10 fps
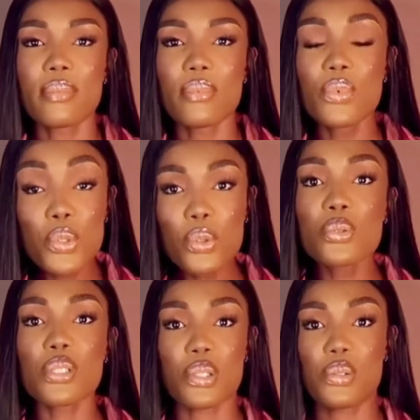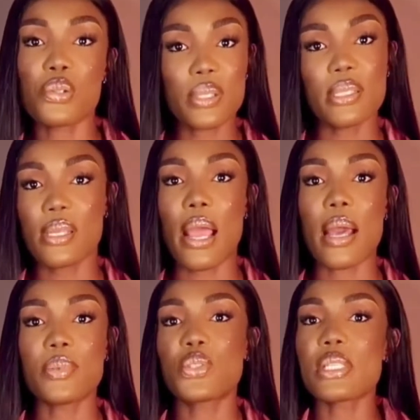rules to using the
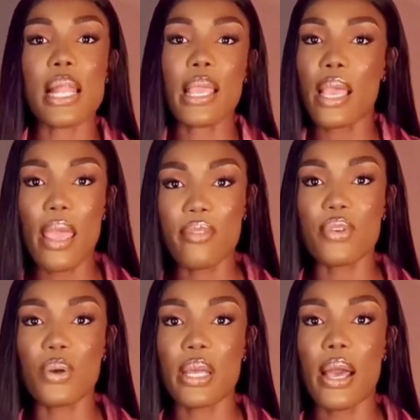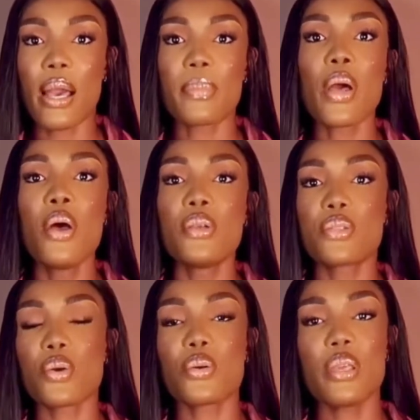app, just like every other app.
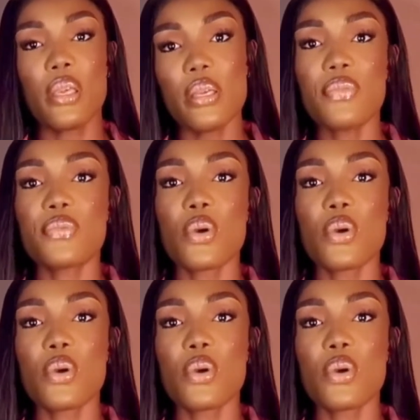So if